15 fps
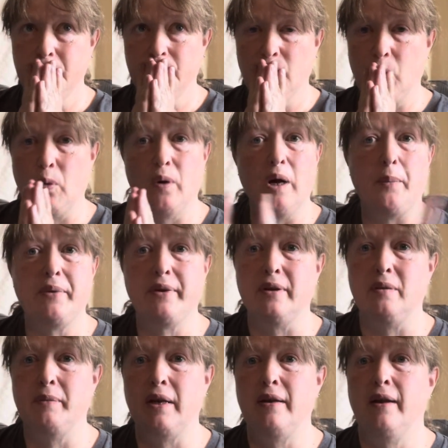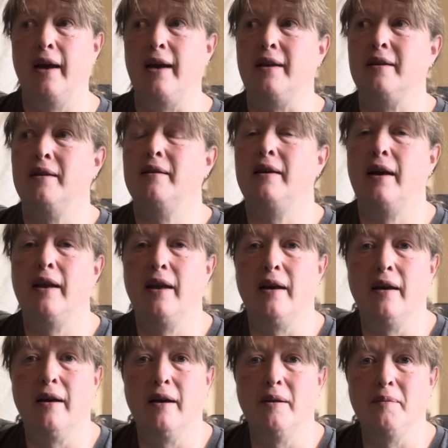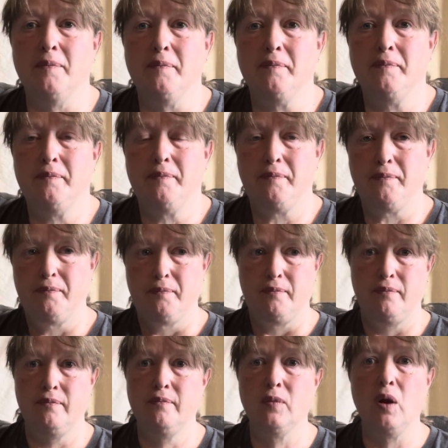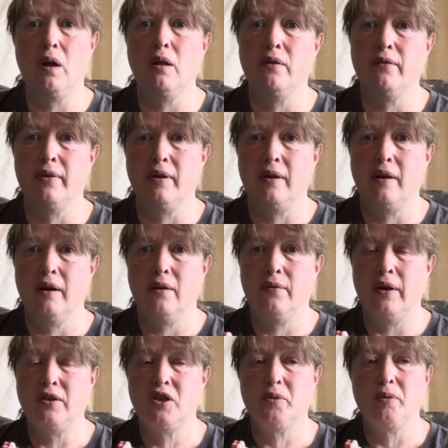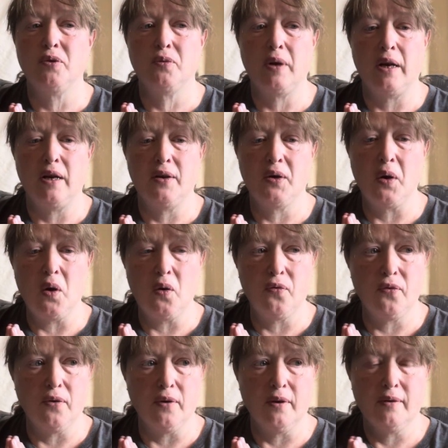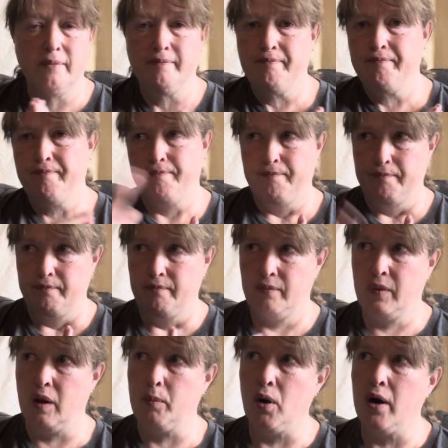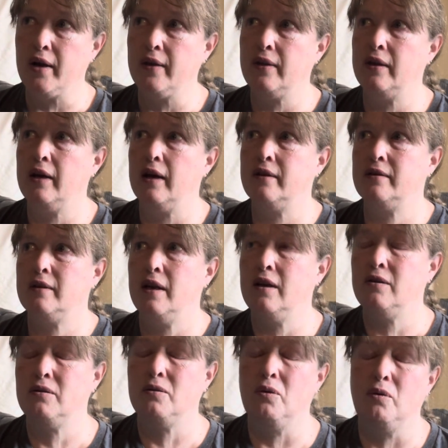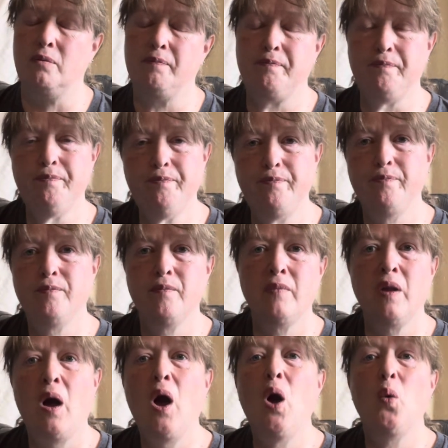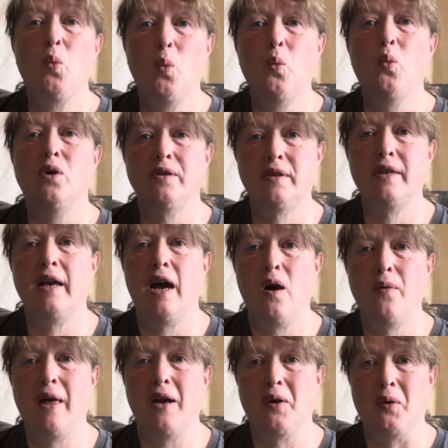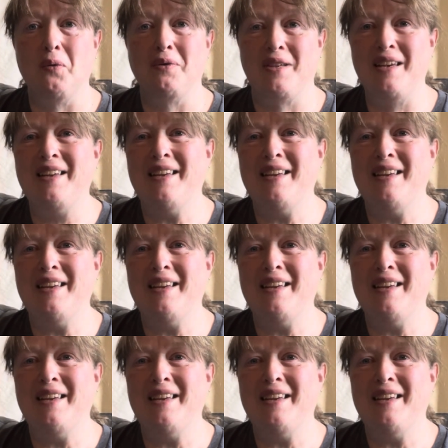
we're up till midnight getting all of the vegetables ready to go for a market the next day. So we'll see how that goes.